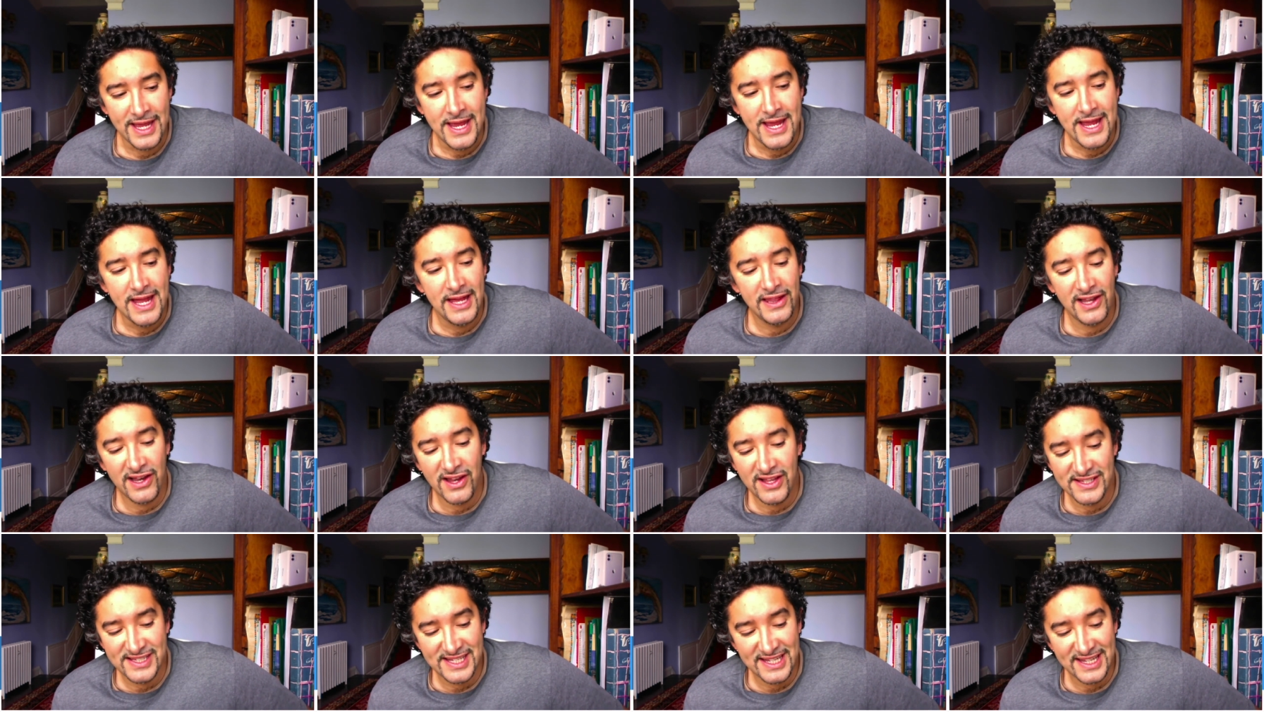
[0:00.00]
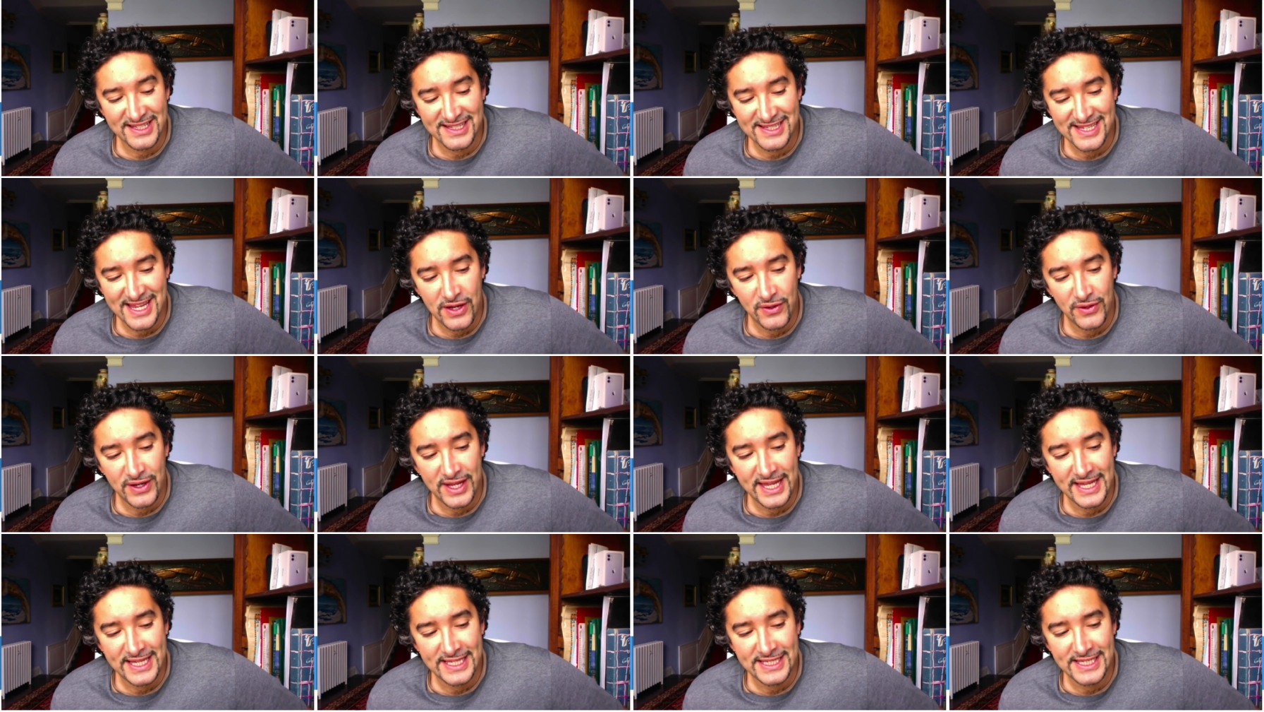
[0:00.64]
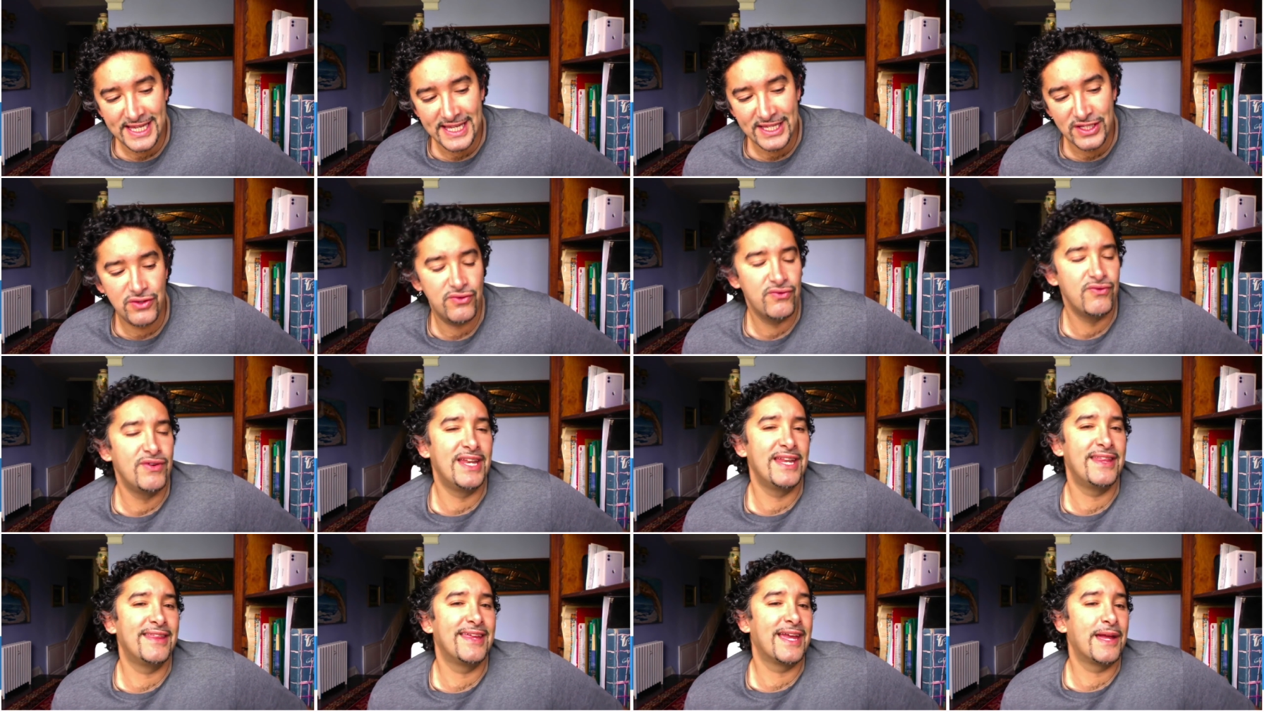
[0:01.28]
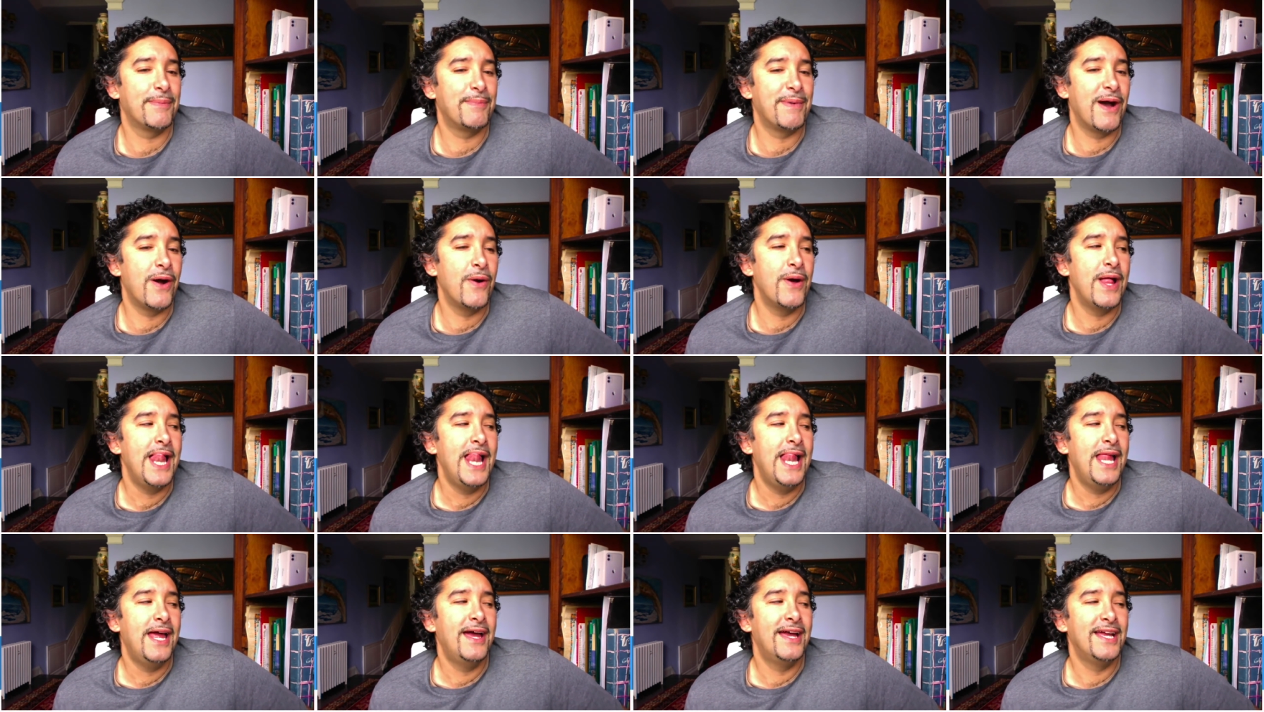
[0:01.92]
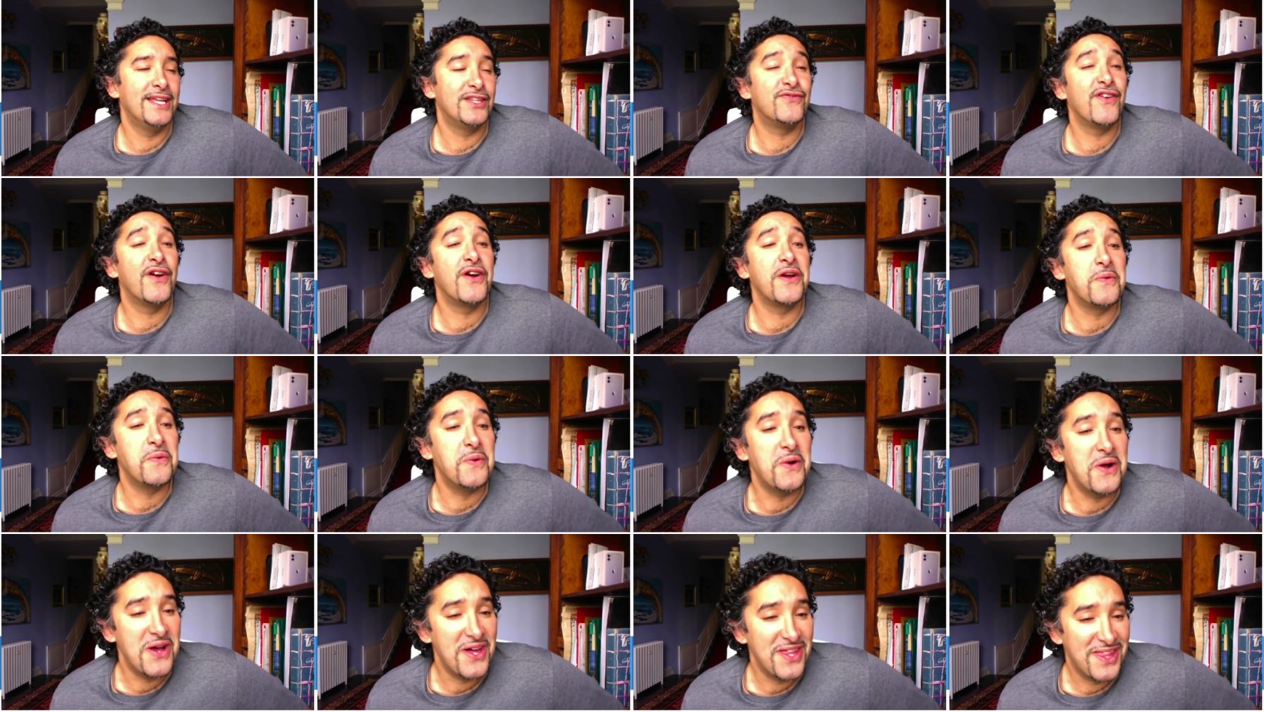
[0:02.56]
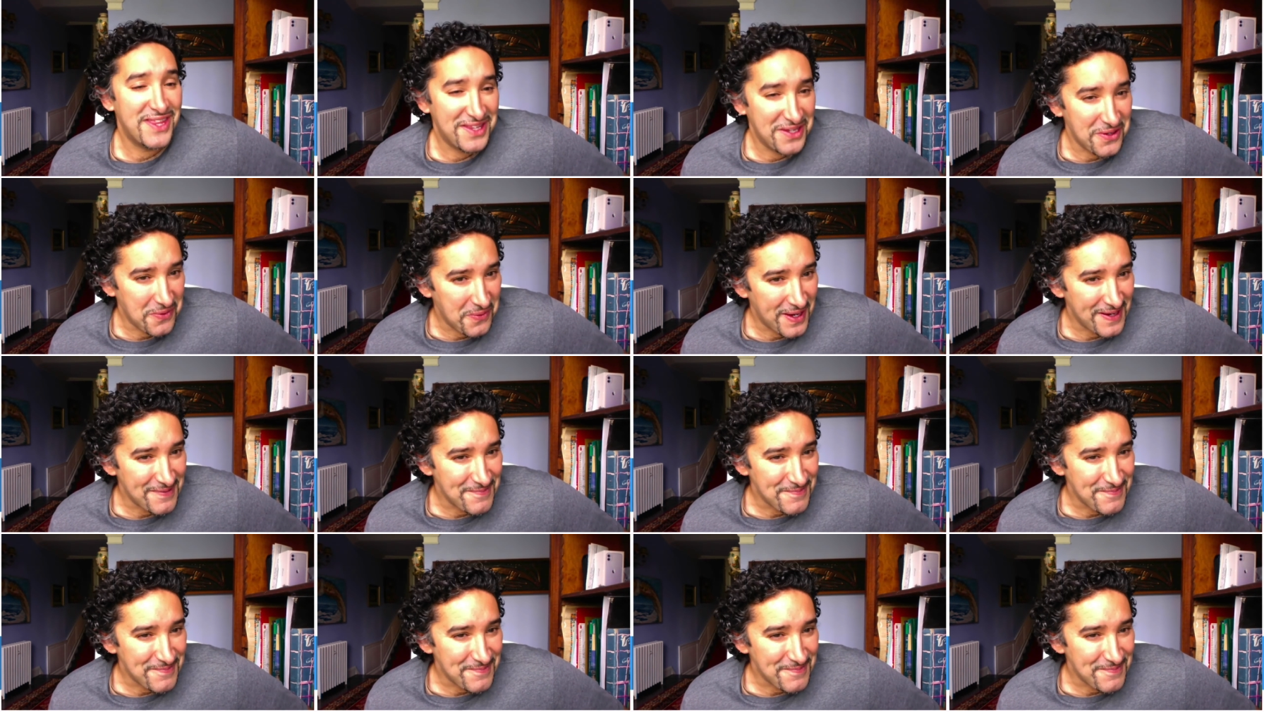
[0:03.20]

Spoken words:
And the last thing I'd say on it is you really think about it's very worth doing.